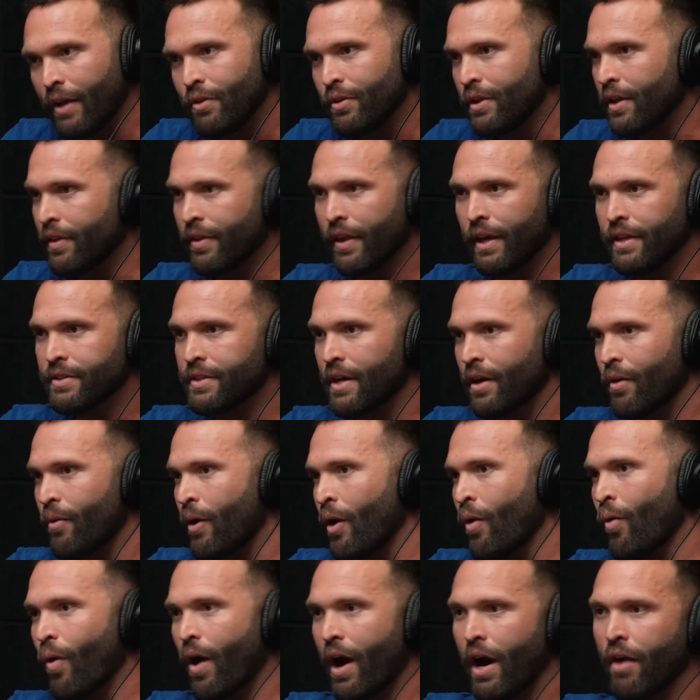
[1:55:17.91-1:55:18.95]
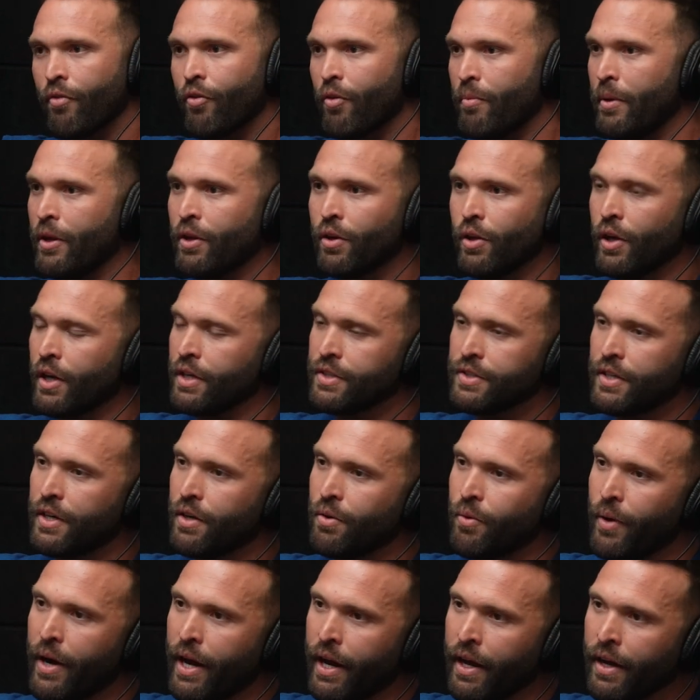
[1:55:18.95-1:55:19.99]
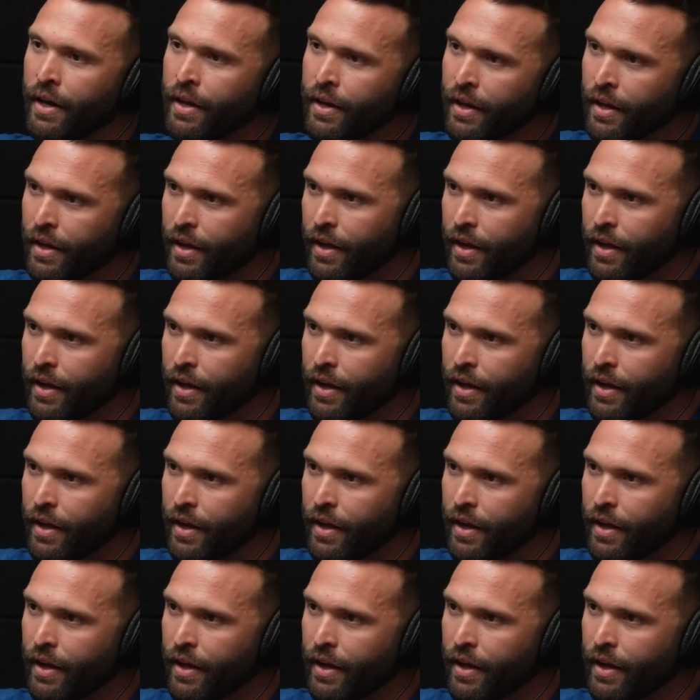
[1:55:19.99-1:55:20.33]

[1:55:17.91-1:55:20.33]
I do the things that are required for me to look a certain way.